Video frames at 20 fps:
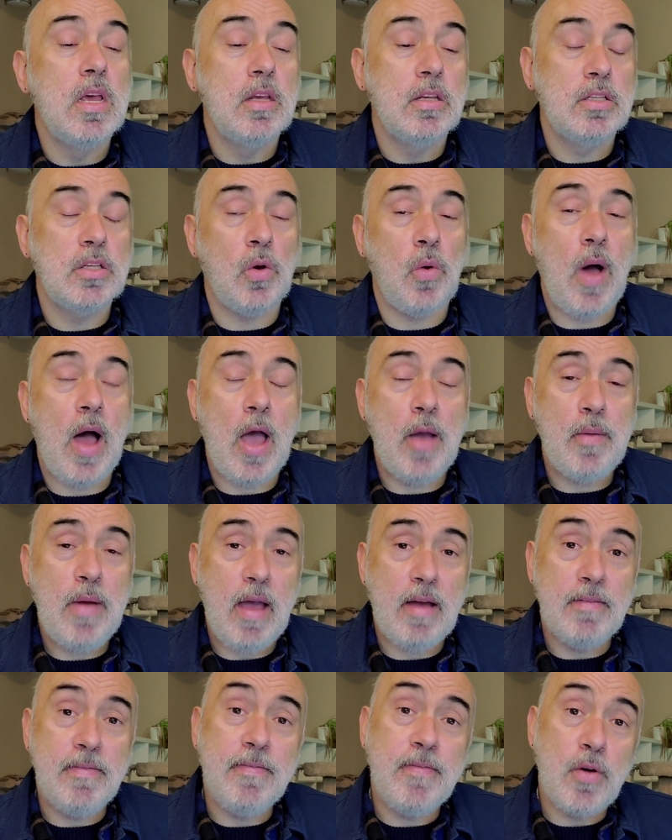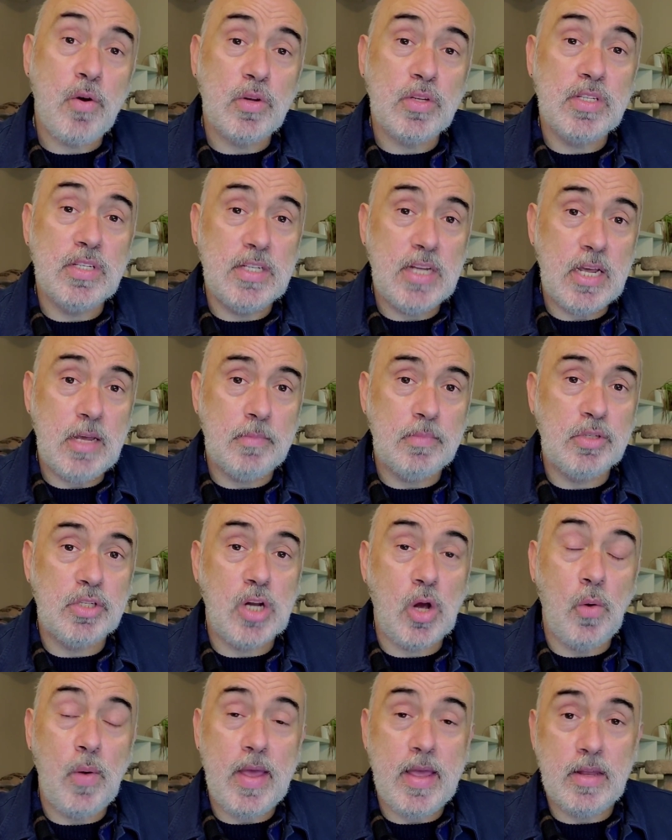So I have first dibs
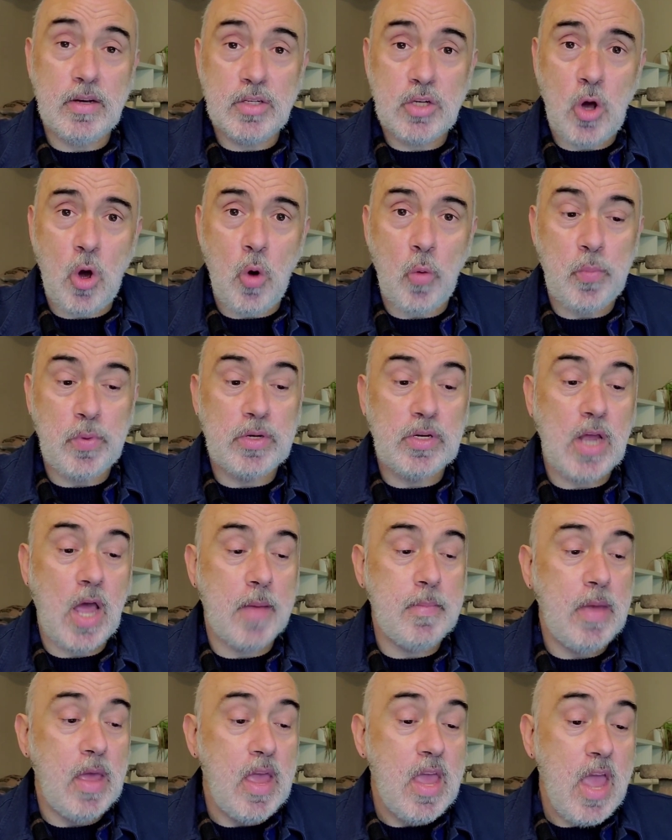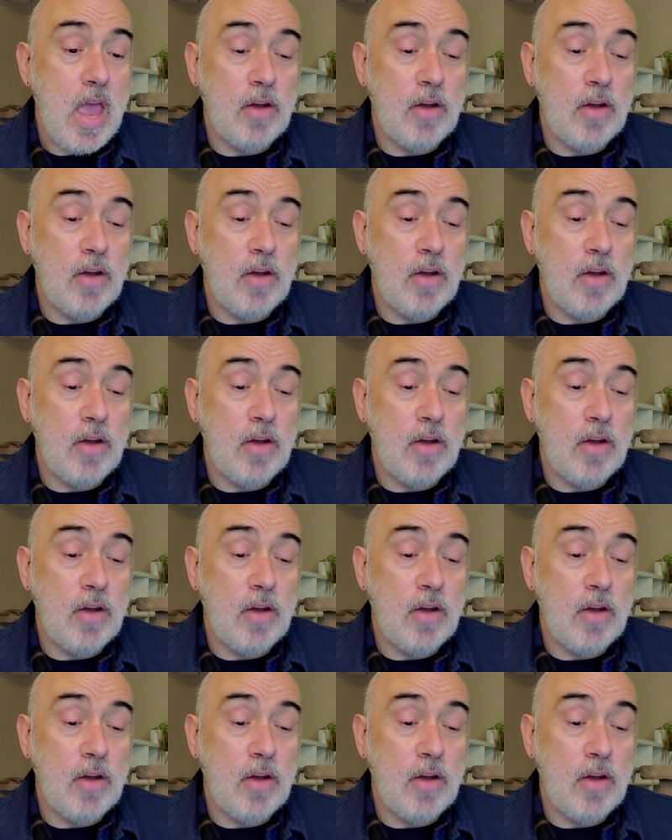to go into open time